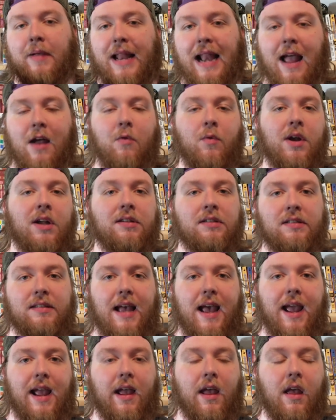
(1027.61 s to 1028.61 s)
But I will
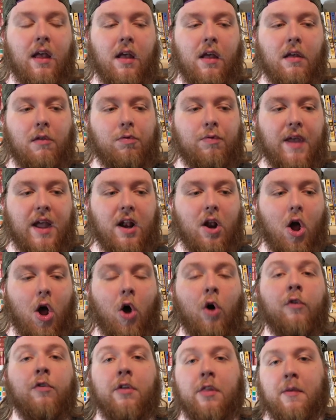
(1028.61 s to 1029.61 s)
say that
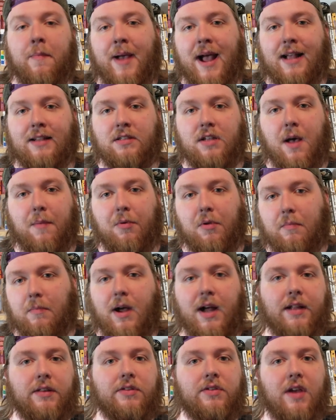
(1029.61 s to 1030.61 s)
over the past couple
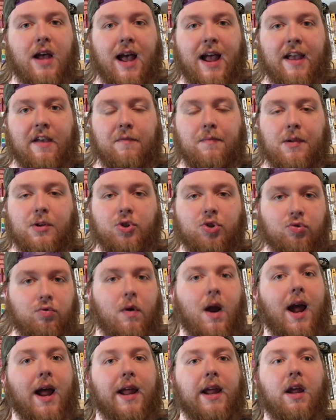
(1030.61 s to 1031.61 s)
months, I have been
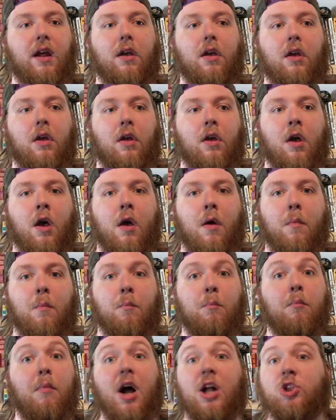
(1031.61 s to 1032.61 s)
trying
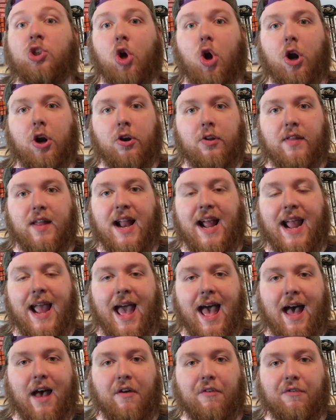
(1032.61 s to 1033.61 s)
much harder than I
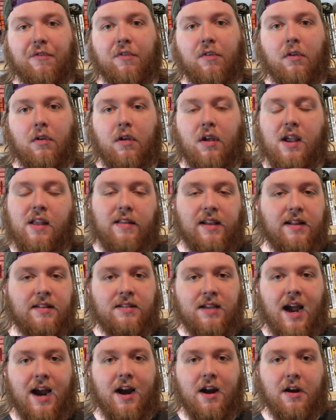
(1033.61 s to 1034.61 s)
have in the
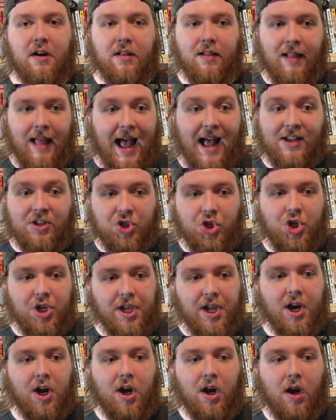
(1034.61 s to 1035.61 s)
entire last
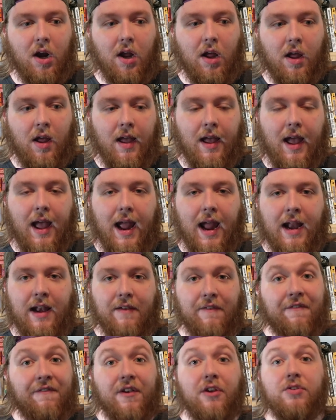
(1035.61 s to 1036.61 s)
year. And
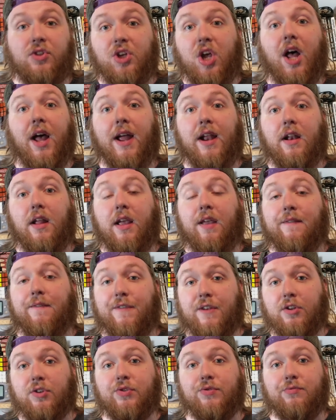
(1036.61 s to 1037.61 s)
it feels good. It
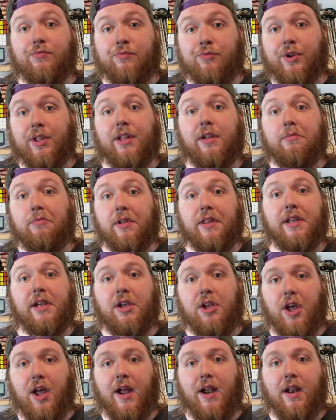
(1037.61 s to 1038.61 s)
feels really, really
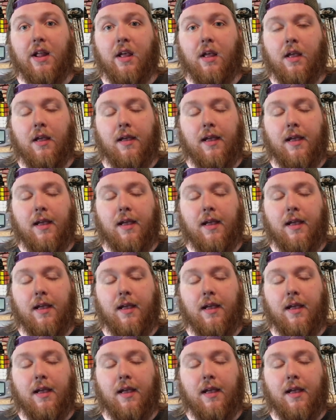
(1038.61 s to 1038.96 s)
good.